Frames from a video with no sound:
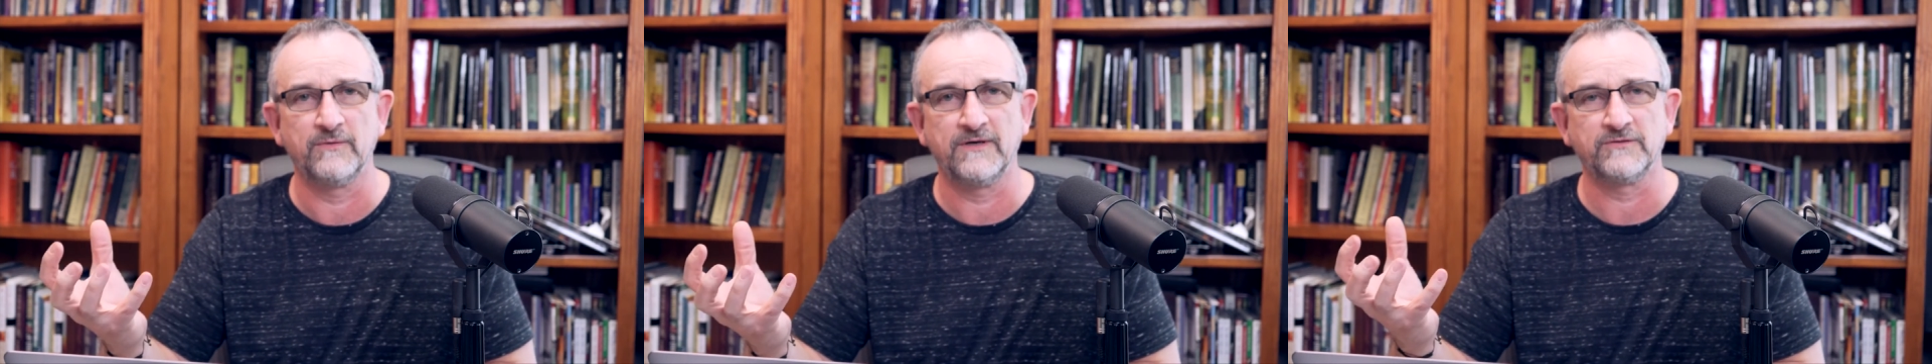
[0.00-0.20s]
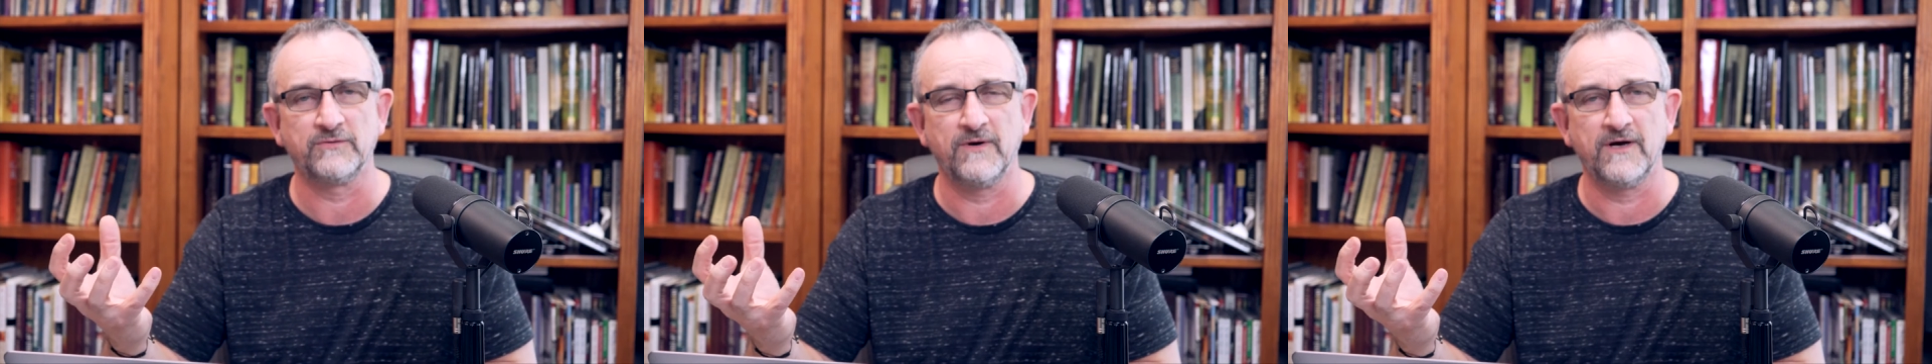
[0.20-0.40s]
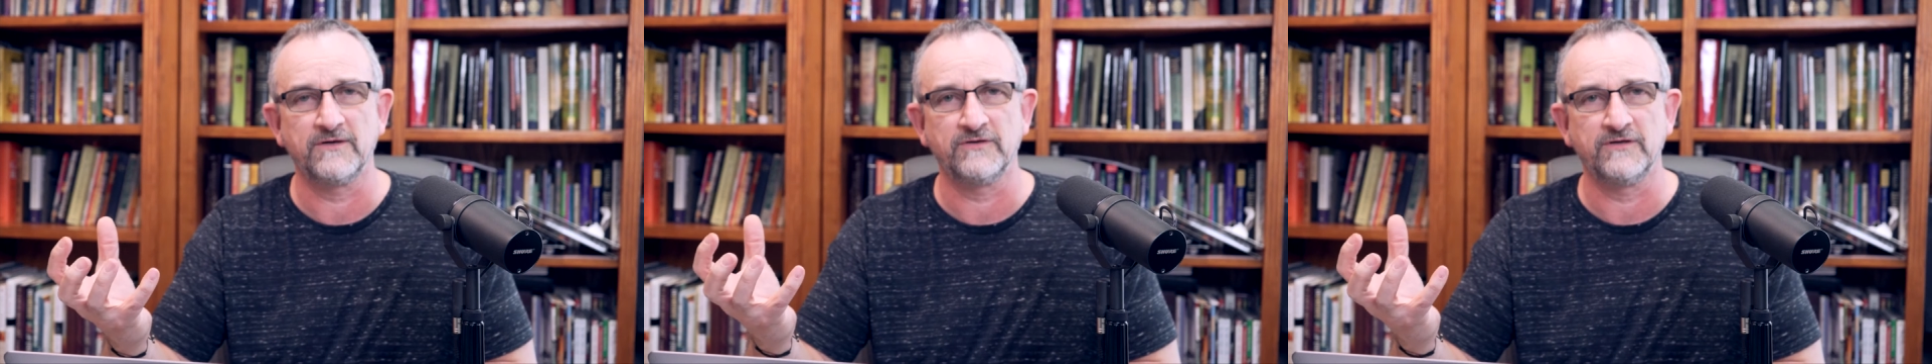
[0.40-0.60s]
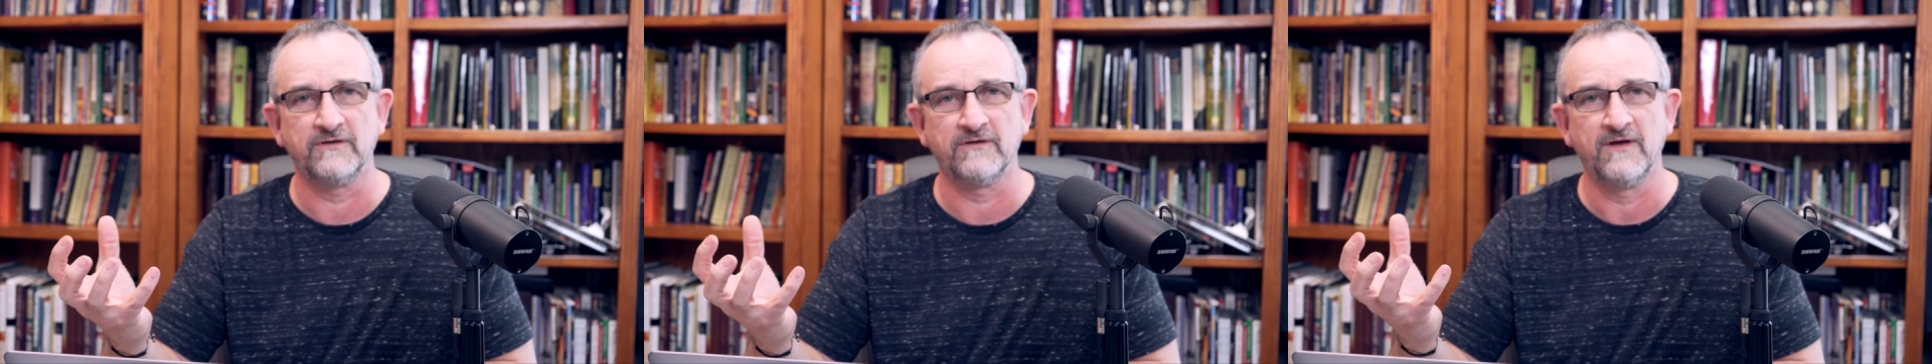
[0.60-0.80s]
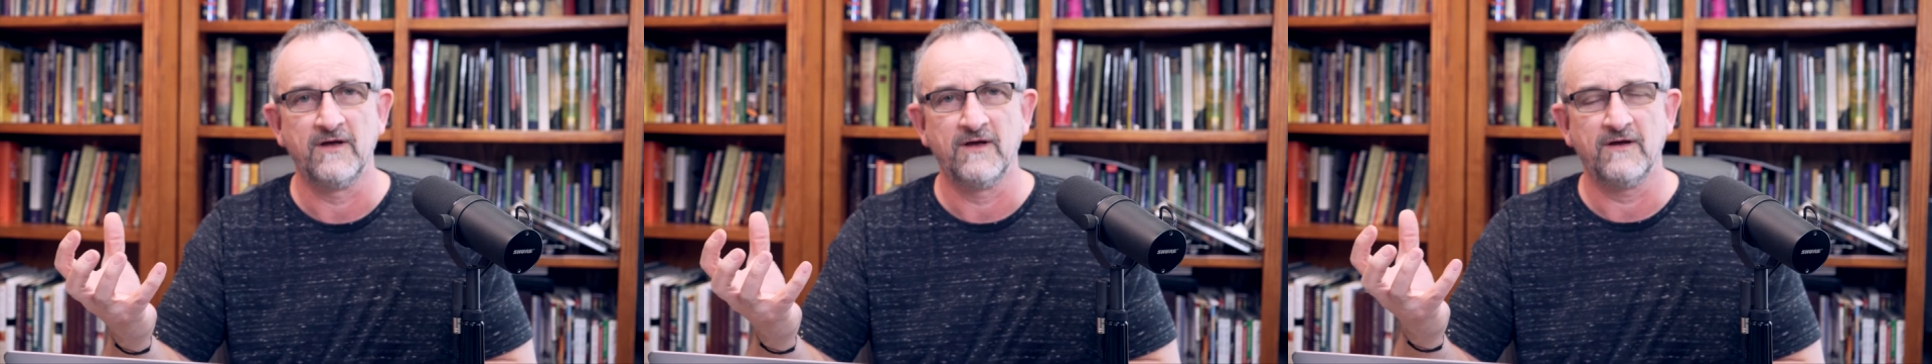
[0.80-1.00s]

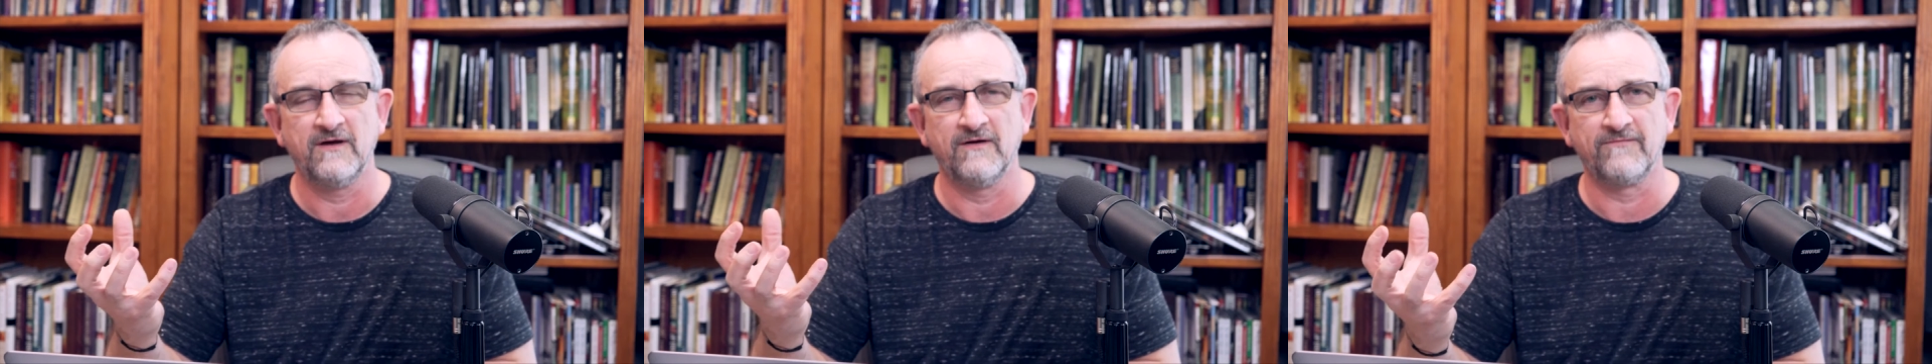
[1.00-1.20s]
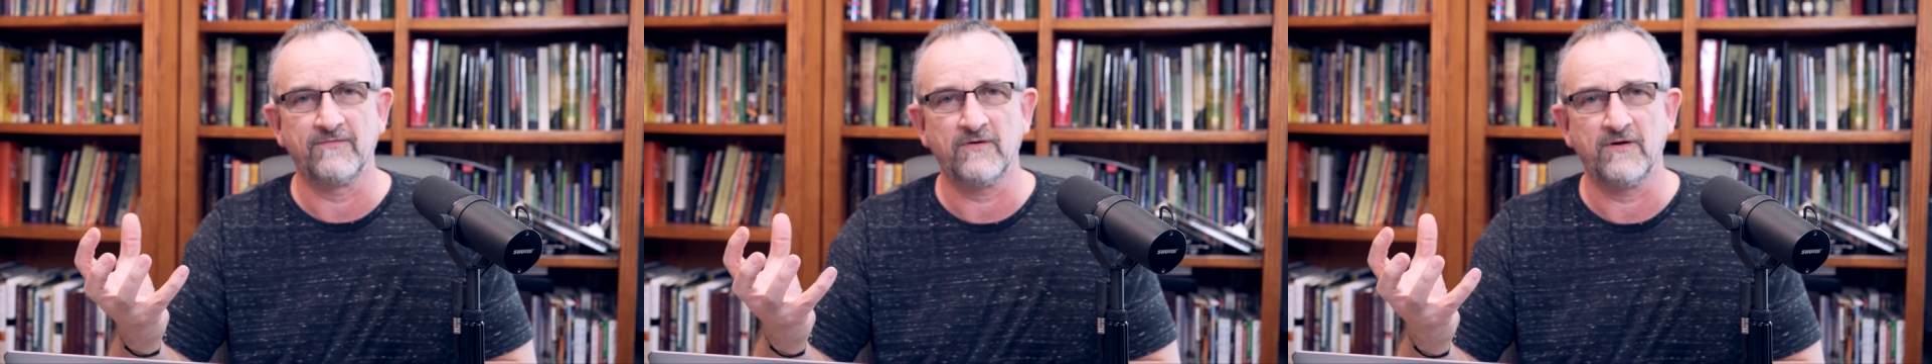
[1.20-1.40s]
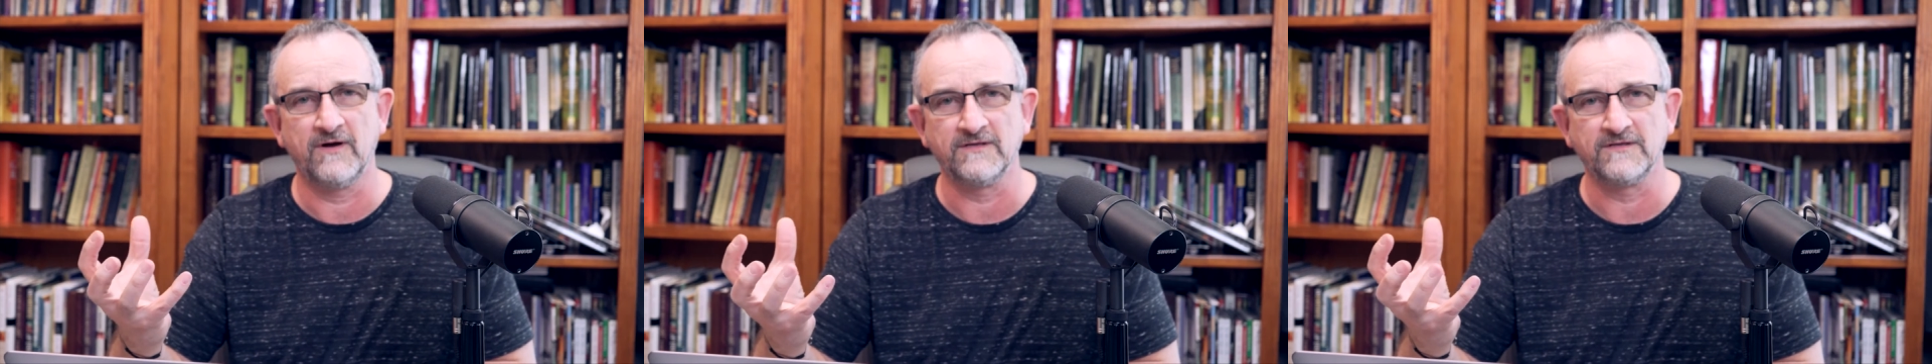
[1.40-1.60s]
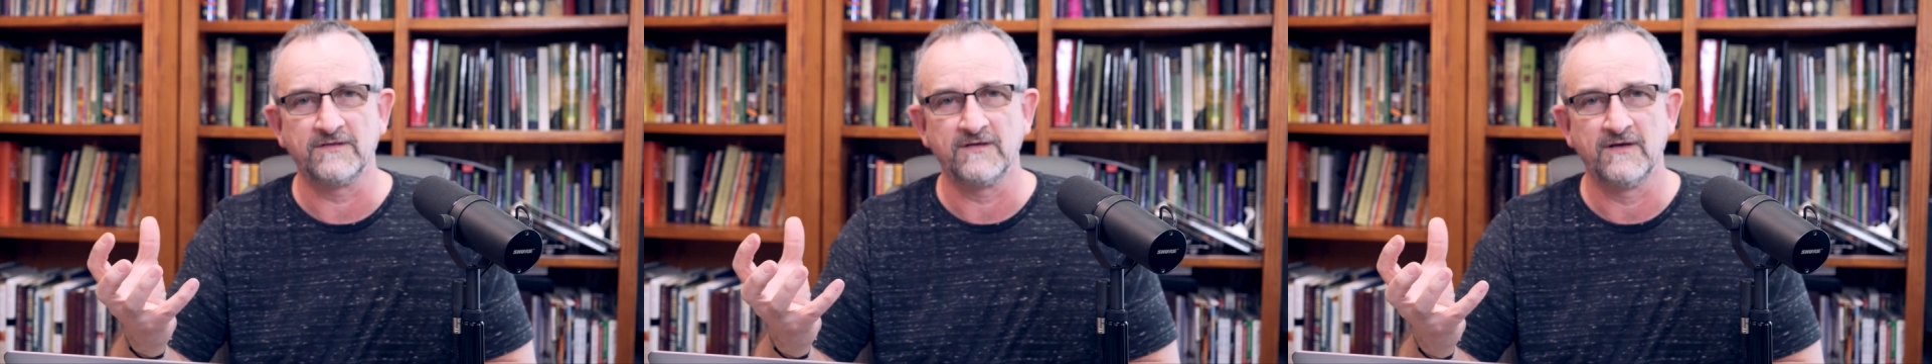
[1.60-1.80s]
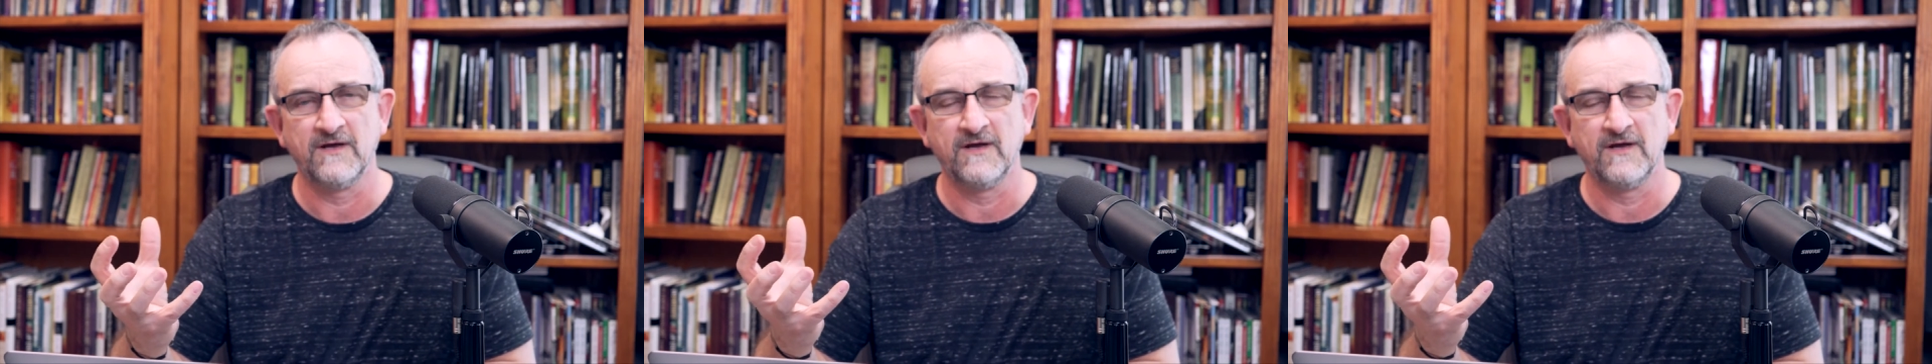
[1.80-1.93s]
resurrection of Christ.